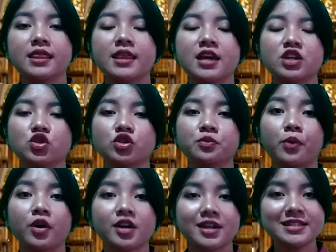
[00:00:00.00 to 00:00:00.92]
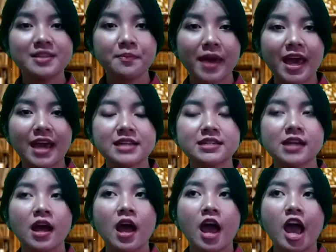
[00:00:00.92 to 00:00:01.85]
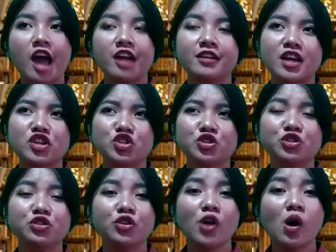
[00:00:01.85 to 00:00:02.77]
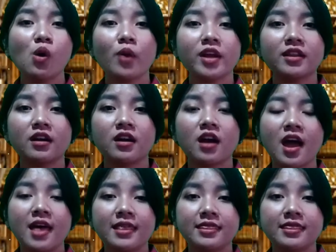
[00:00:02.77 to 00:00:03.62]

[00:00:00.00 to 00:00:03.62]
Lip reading: they should participate and they should know whether